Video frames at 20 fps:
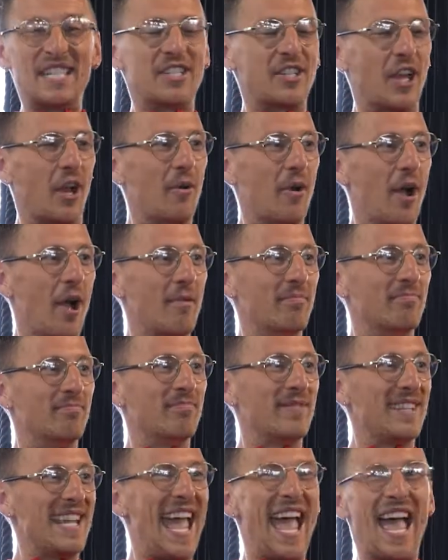So
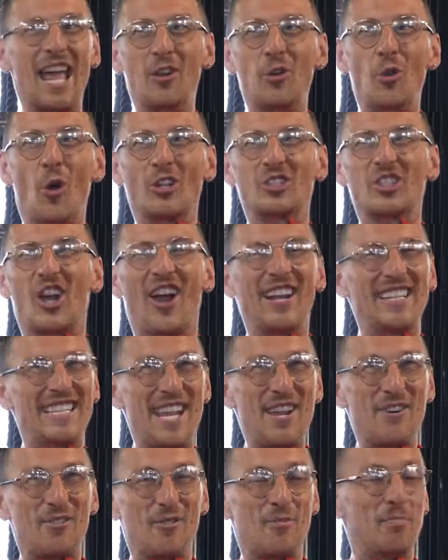yeah, not
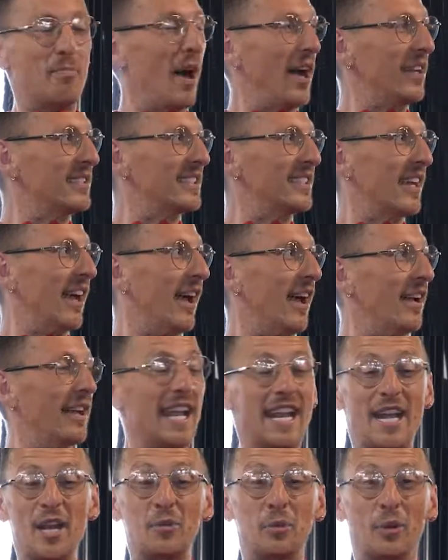ideal, but
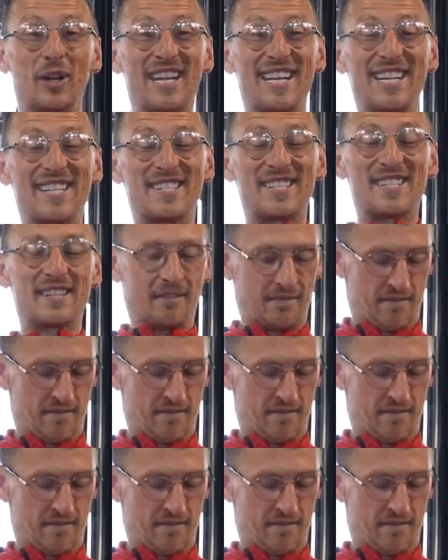it is what it is.